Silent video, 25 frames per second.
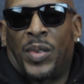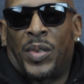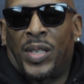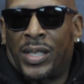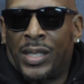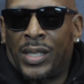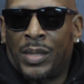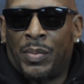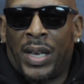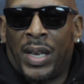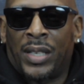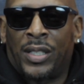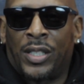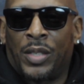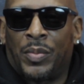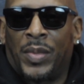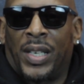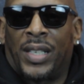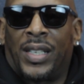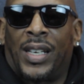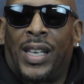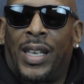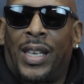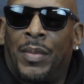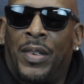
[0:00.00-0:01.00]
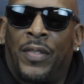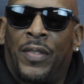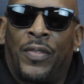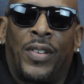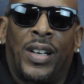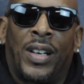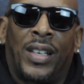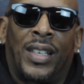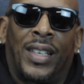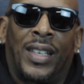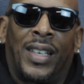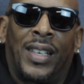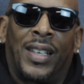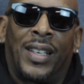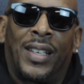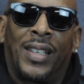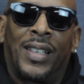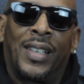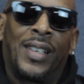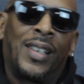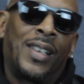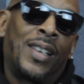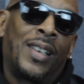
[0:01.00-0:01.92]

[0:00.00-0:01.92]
Somebody took my name before I can get it.